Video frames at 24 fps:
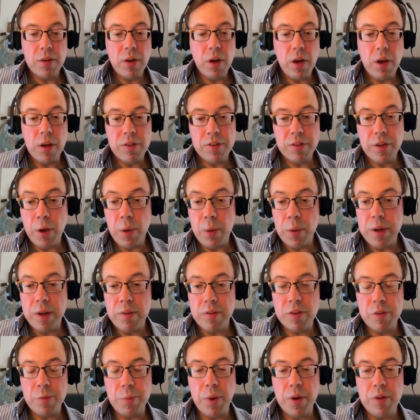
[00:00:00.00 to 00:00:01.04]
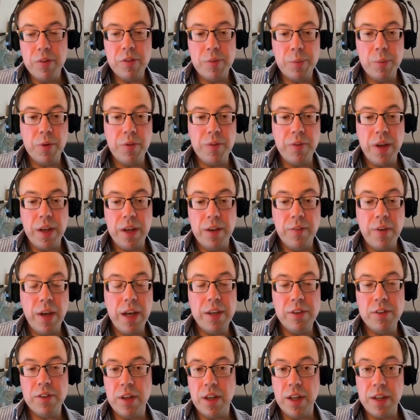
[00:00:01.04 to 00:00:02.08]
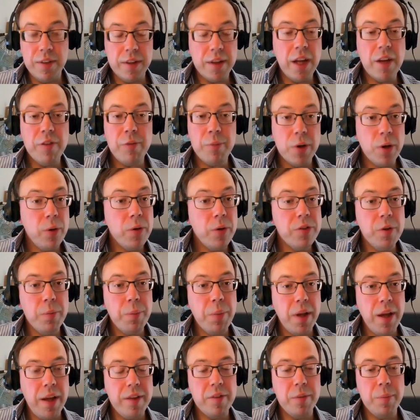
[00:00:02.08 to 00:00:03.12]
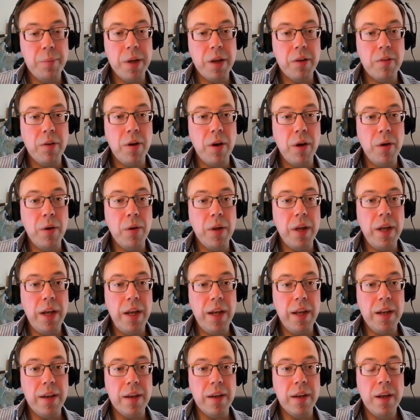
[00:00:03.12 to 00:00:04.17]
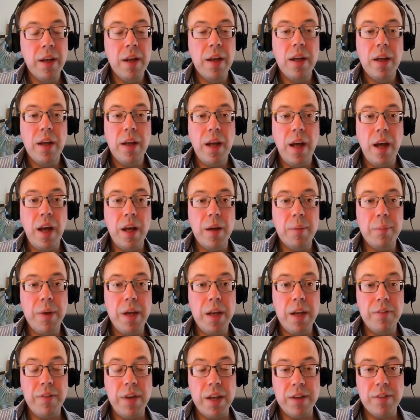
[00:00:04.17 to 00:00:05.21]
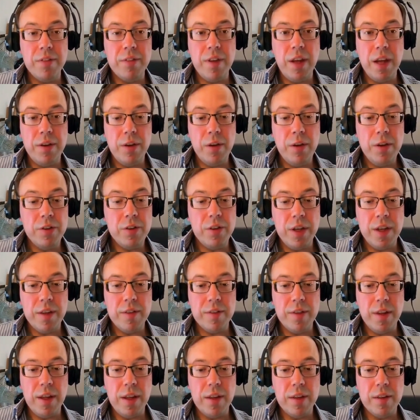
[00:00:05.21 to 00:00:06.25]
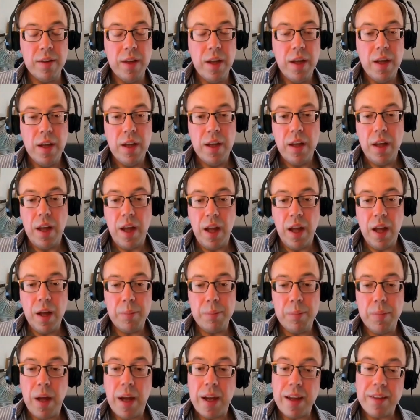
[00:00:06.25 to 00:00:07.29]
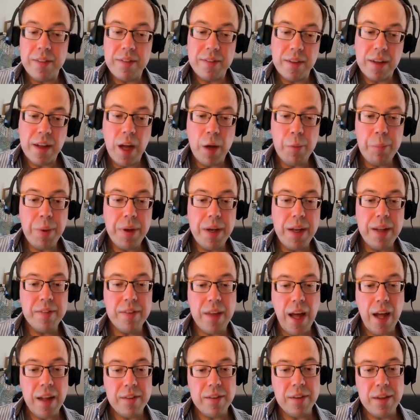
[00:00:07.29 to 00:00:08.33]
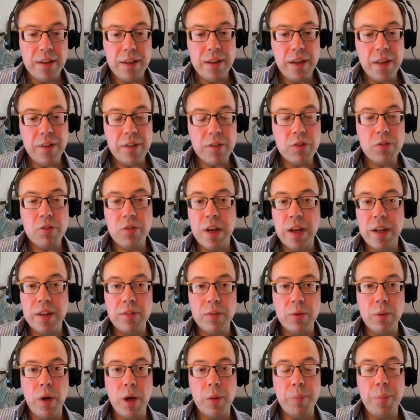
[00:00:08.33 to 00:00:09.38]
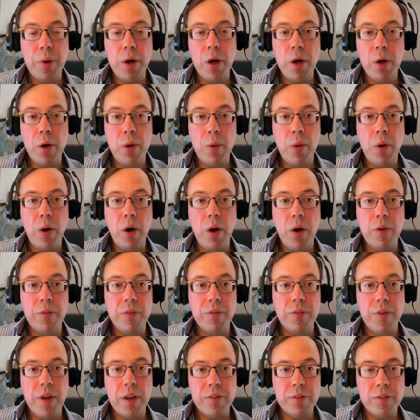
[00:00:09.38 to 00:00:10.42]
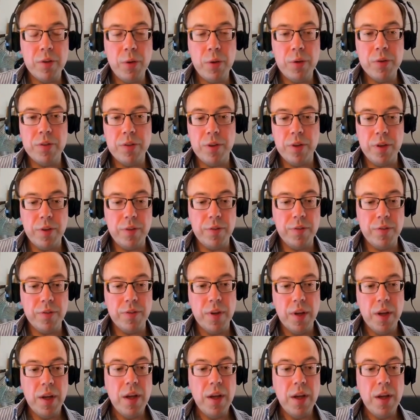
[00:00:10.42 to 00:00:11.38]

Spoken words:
solely responsible for innovation? Like the government also plays a big role in innovative technologies. And I guess the companies adds another string to our bow of a source of